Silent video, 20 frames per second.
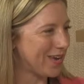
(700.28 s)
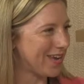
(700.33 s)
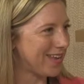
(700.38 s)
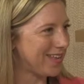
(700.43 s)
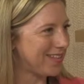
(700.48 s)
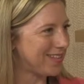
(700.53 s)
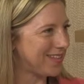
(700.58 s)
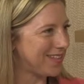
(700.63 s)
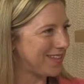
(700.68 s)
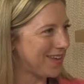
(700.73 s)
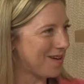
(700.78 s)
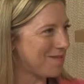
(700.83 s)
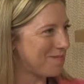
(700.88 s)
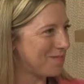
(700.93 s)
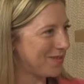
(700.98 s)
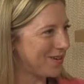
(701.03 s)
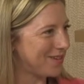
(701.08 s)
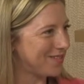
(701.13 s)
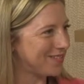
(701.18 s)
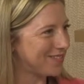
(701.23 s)
in, and the
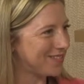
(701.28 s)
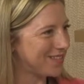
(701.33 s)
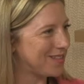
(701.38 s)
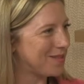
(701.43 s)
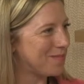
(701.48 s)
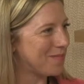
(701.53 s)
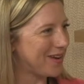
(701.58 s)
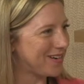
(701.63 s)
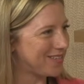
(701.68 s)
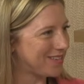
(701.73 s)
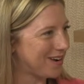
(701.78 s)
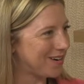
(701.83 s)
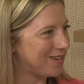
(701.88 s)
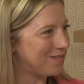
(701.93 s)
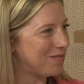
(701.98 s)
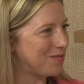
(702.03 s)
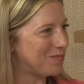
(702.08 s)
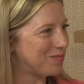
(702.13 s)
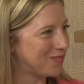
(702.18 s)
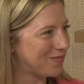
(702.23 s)
ambience in the main
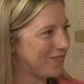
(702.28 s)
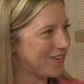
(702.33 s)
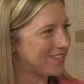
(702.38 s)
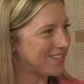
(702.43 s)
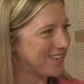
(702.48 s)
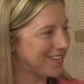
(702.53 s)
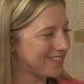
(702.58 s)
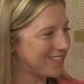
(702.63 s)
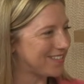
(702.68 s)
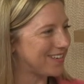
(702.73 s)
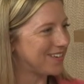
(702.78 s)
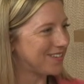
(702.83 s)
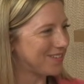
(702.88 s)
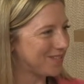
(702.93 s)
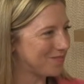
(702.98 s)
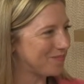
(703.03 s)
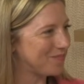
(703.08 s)
dining room is fantastic.